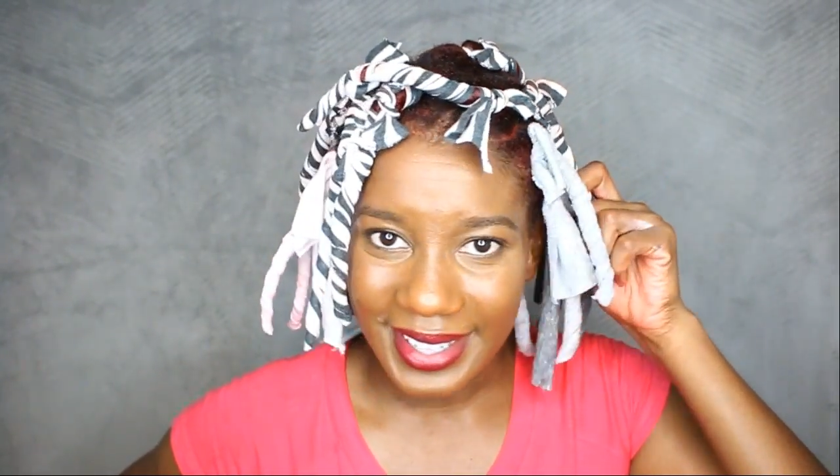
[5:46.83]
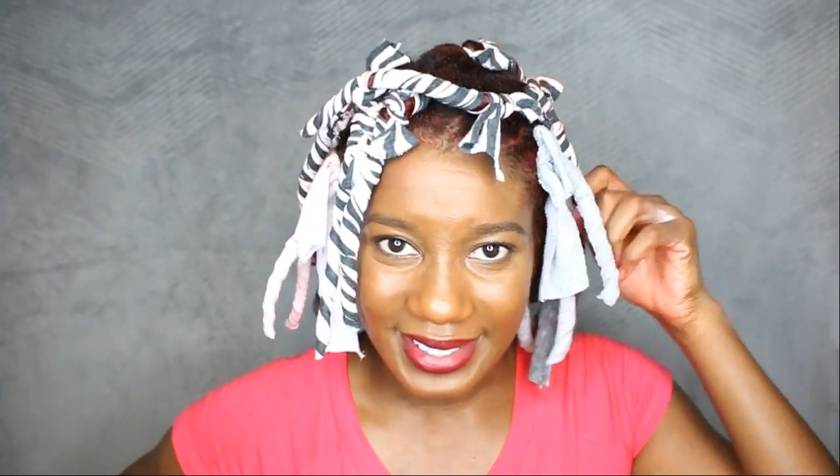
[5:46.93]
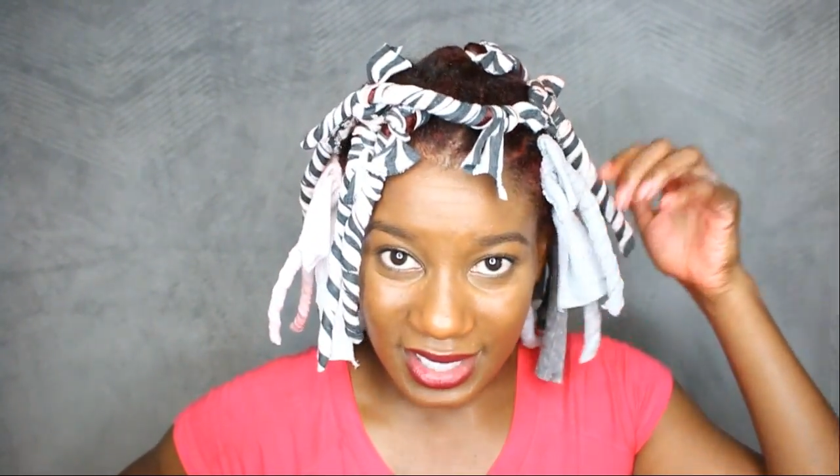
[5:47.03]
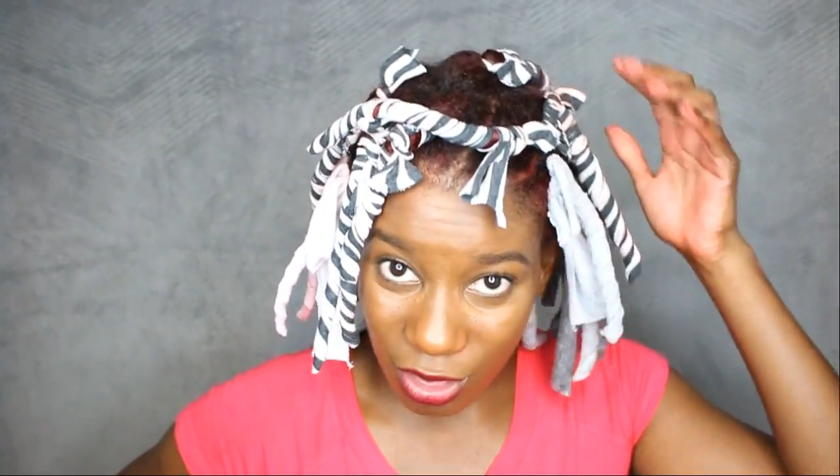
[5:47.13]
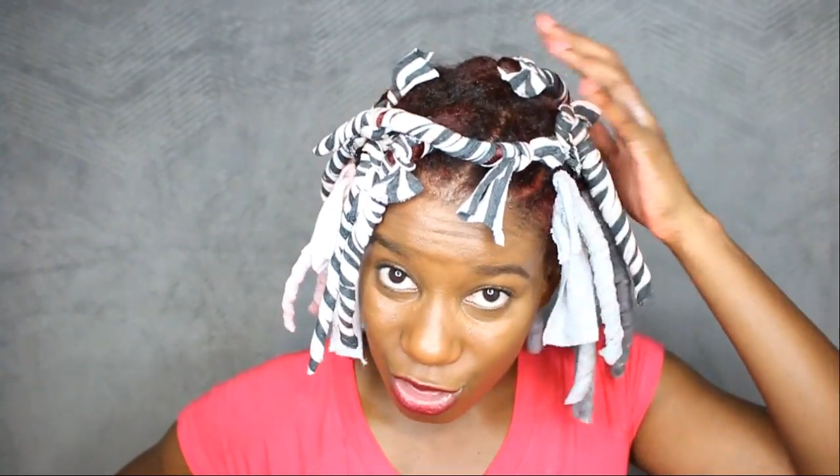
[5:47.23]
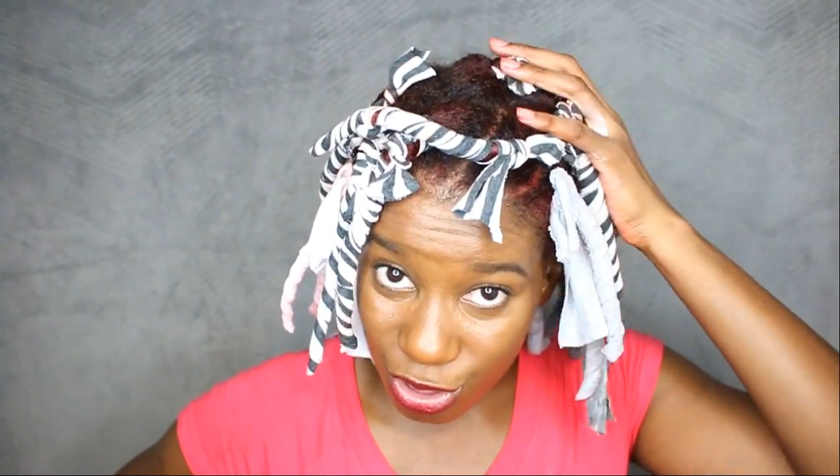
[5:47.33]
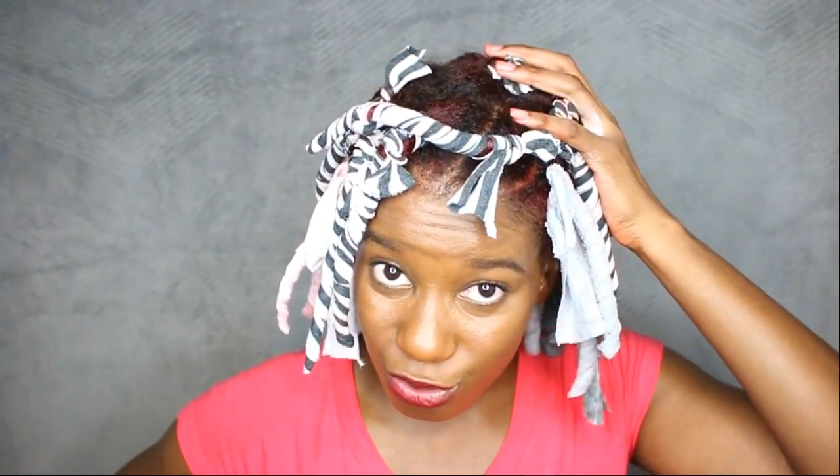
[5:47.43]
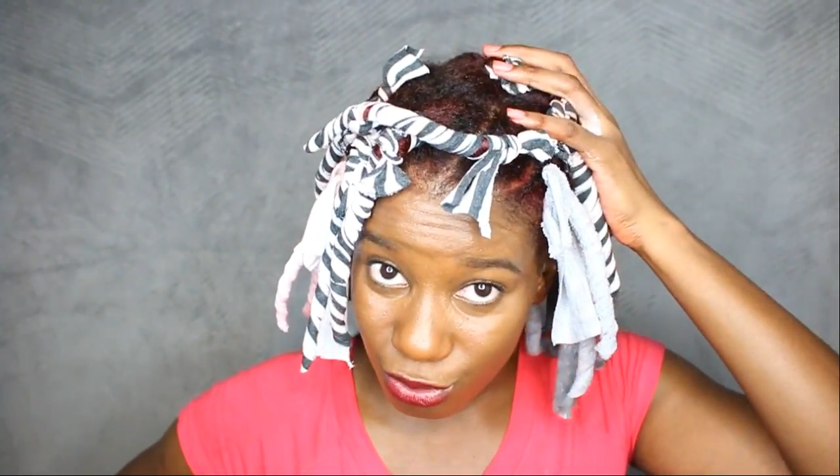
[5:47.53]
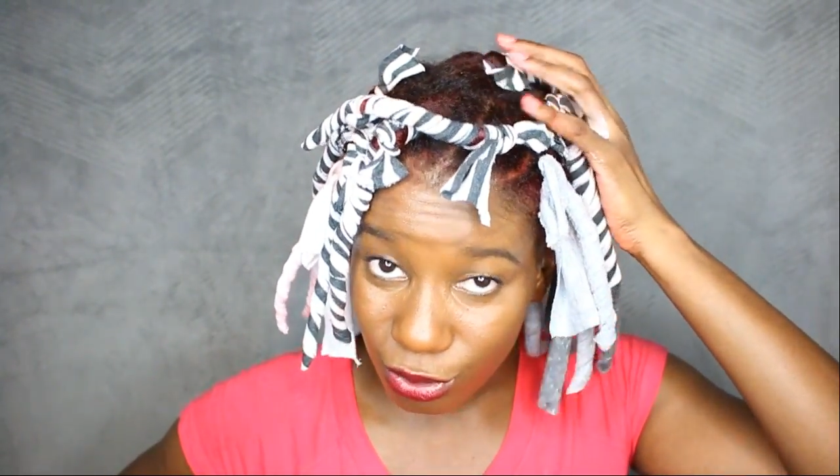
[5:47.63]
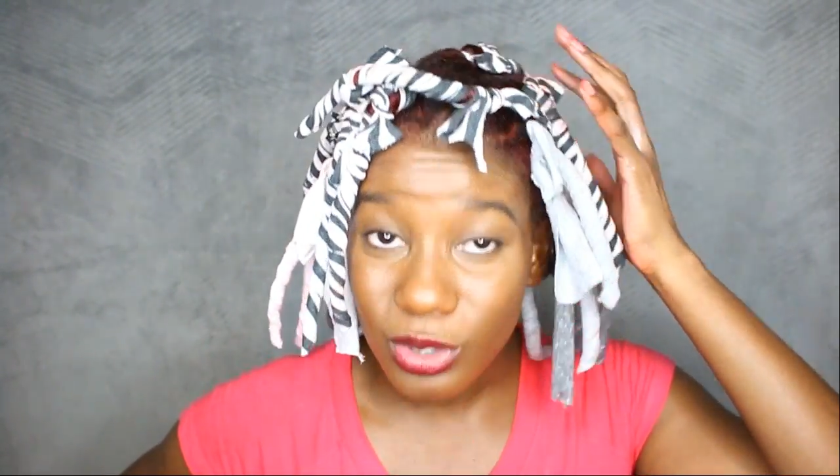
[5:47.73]
getting
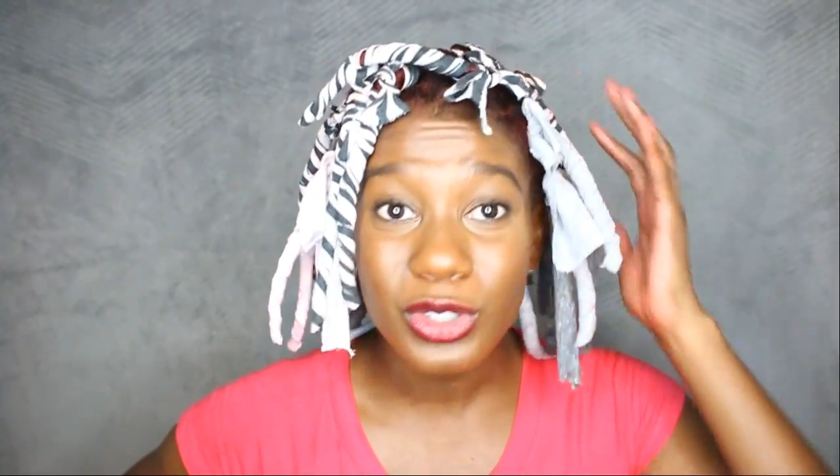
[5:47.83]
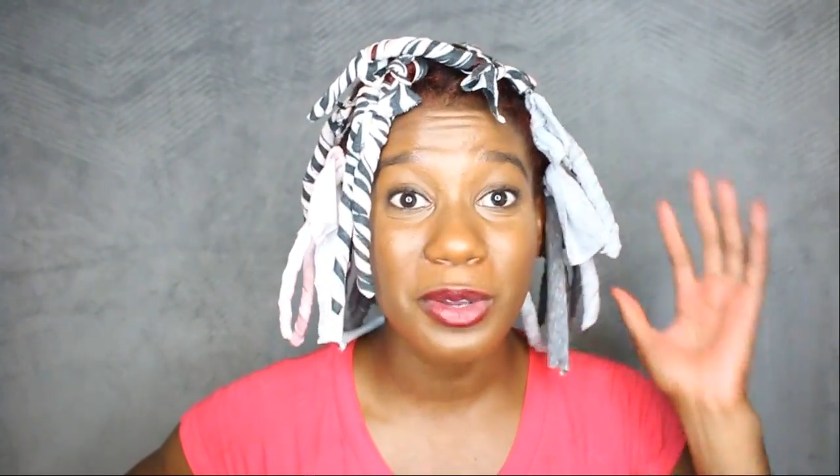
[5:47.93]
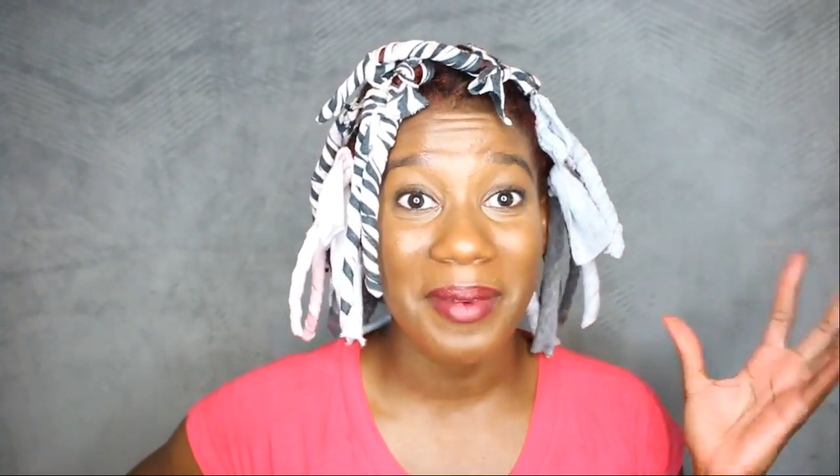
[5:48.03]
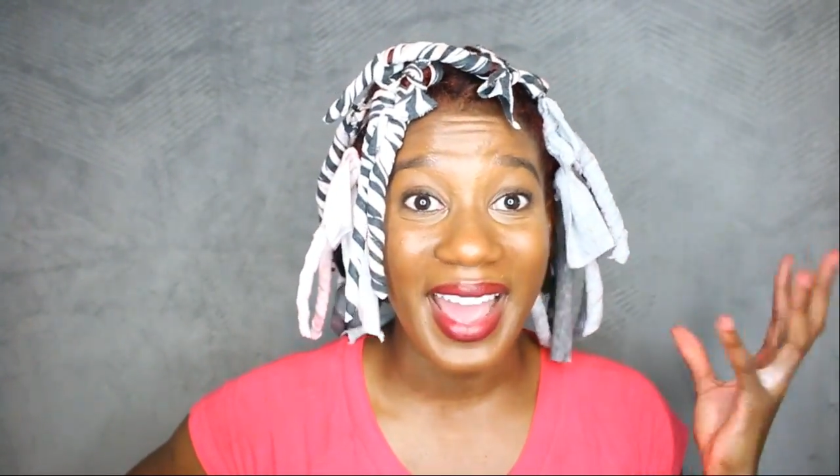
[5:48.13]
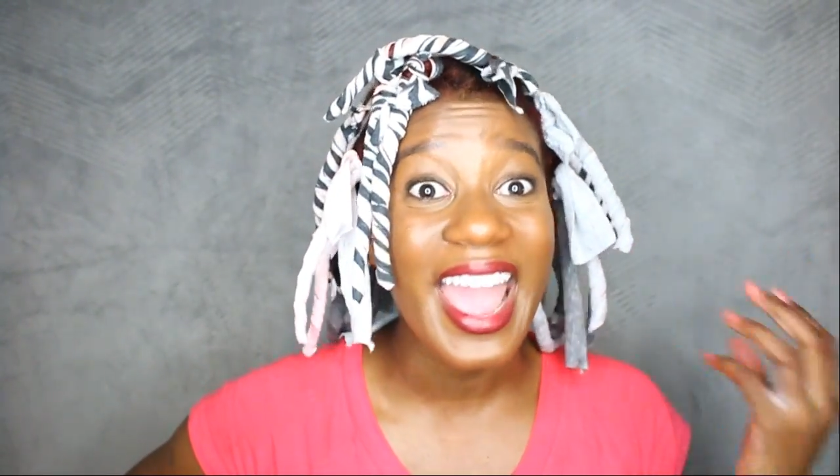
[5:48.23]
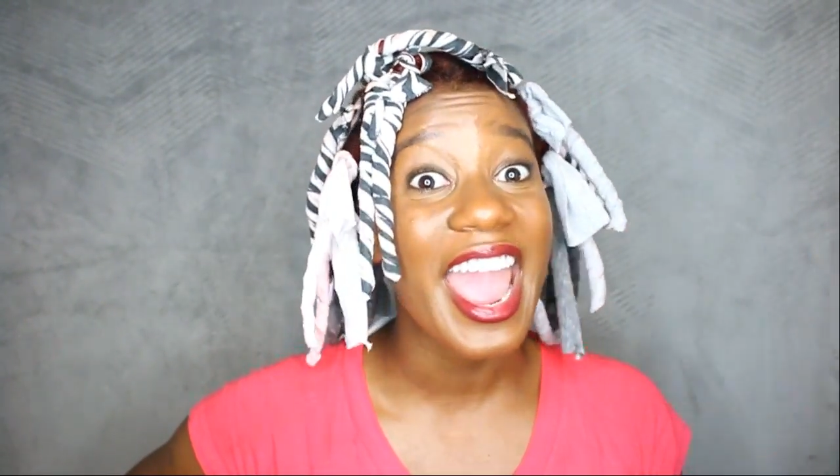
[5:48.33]
through to my